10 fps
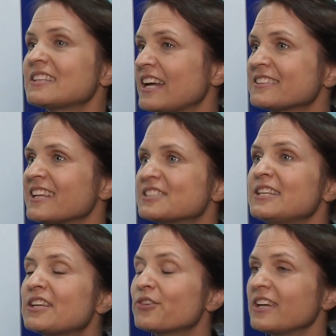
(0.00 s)
clientless,
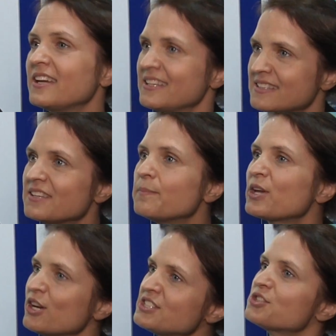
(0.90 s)
literally, it, it,
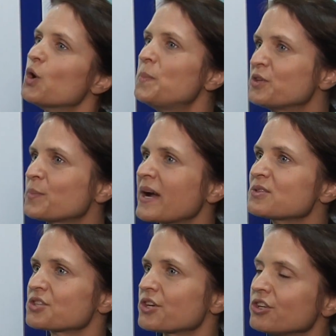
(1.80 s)
because it opens the
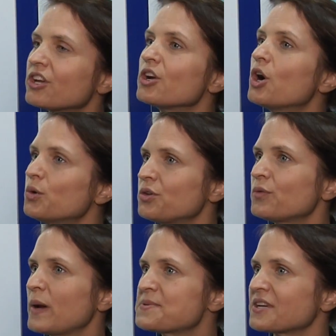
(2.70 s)
browser. You can go to the
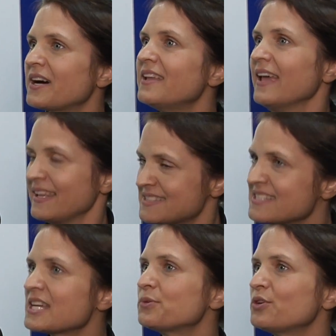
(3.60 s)
website, it
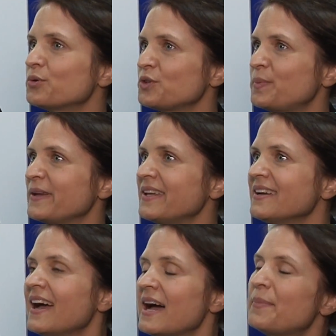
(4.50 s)
sends out the O T P,
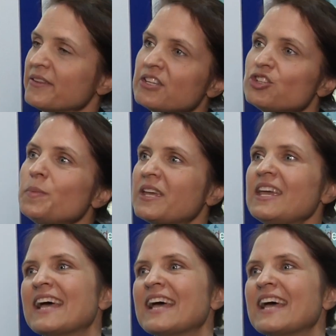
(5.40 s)
but the YubiKey